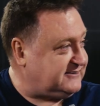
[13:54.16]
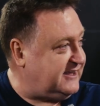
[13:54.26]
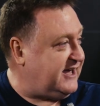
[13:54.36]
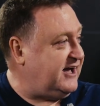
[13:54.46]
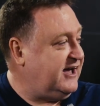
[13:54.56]

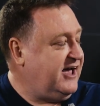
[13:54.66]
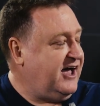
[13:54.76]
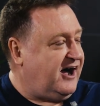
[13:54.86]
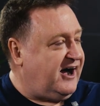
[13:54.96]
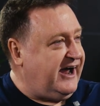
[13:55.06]
there.
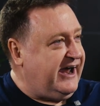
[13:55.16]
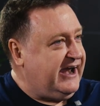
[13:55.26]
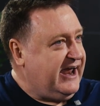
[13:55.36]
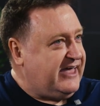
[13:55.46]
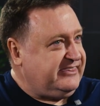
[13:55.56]

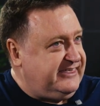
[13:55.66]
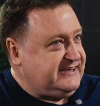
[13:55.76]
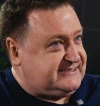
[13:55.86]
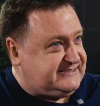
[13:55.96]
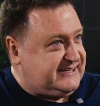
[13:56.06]

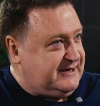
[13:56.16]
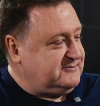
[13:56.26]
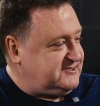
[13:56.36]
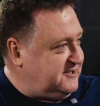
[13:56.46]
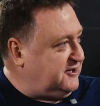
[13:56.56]
This
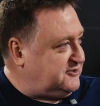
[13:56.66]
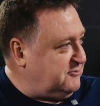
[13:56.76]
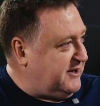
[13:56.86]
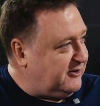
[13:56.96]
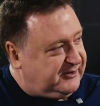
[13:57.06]
seems, to
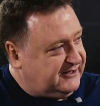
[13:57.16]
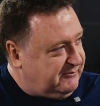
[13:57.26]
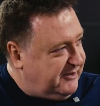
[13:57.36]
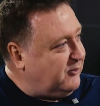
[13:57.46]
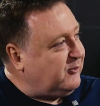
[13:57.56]
be a really
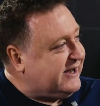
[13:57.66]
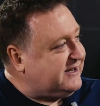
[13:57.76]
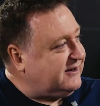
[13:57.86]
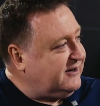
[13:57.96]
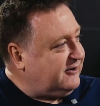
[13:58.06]
big
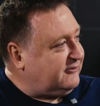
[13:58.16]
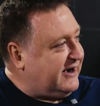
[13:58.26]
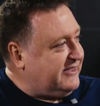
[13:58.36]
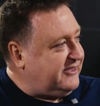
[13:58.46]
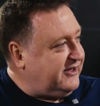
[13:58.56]
win,
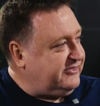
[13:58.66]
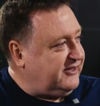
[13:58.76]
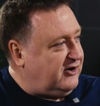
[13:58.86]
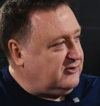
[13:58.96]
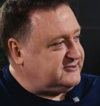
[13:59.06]
right? The
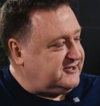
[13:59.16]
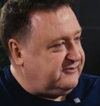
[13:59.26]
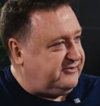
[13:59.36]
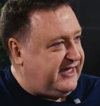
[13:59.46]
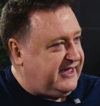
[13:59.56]
whole sort
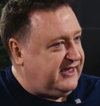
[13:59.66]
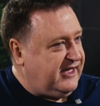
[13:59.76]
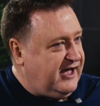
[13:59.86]
of thing.